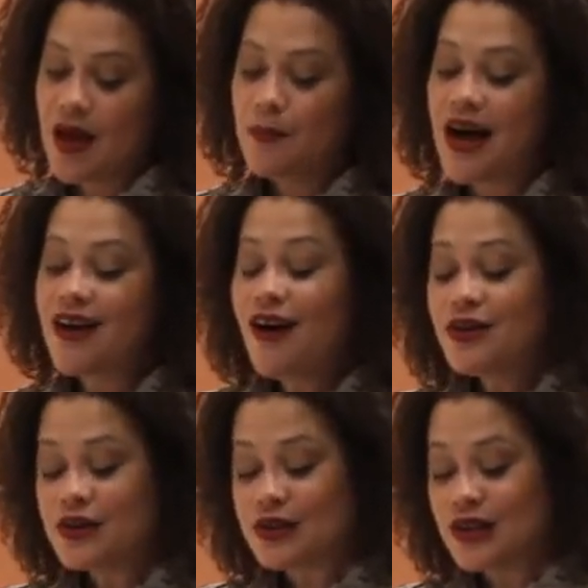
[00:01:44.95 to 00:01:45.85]
My
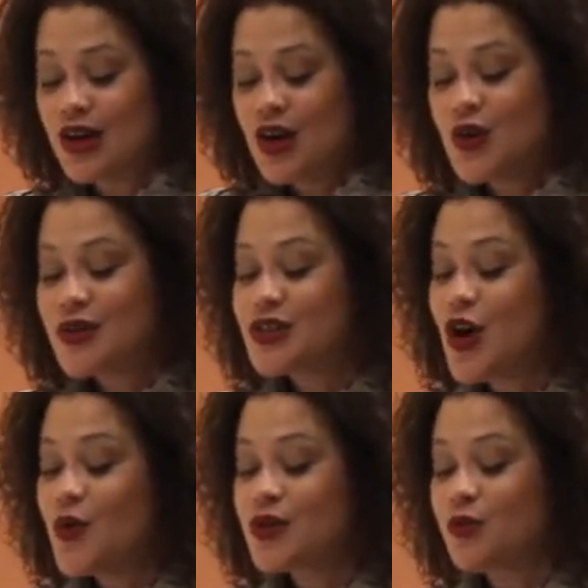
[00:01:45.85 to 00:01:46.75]
uncle, who is
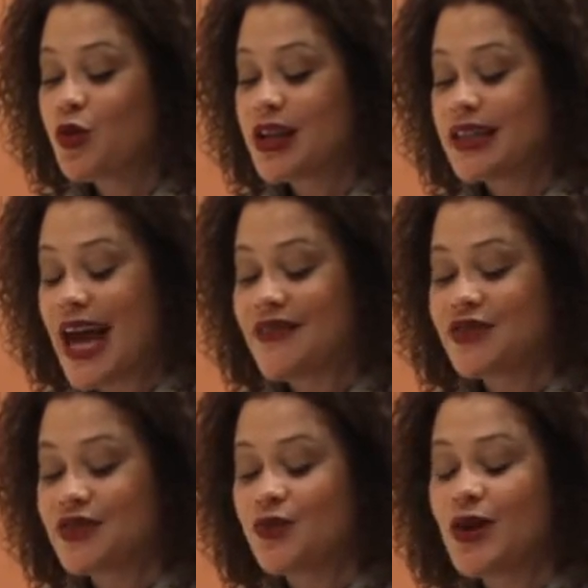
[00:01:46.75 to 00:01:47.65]
known to bring
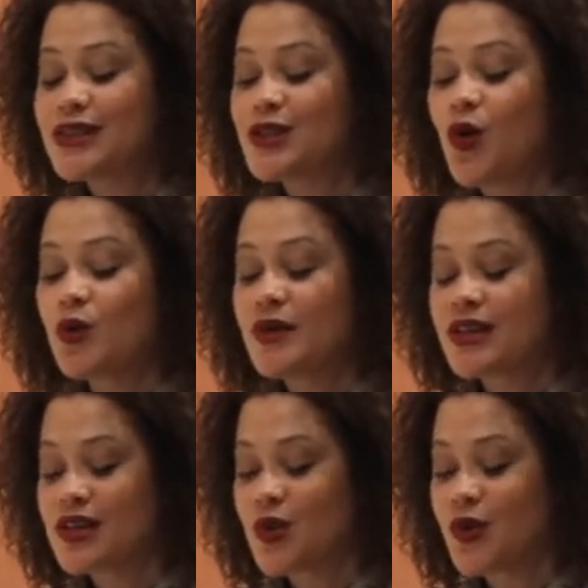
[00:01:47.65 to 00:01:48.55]
laughter, once told me
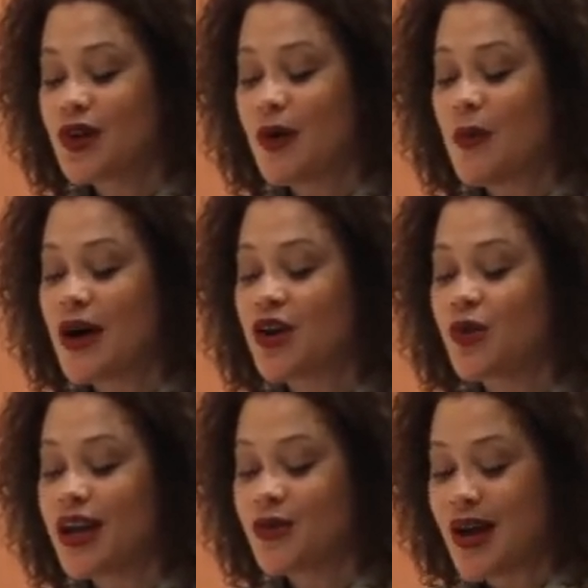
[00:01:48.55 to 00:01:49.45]
a story about my
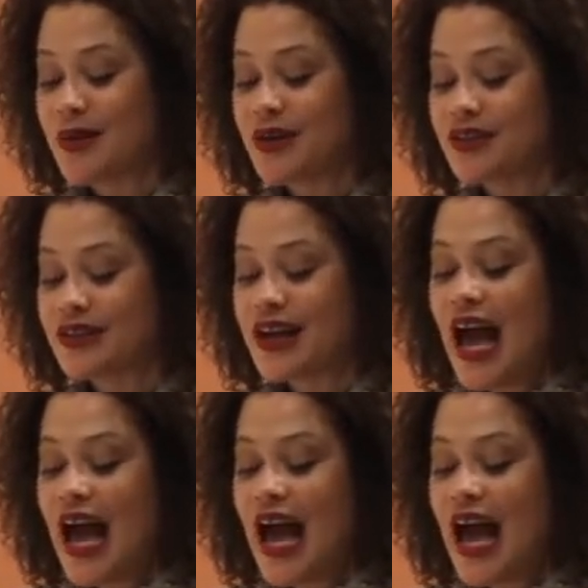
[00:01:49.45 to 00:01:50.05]
great-grandmother,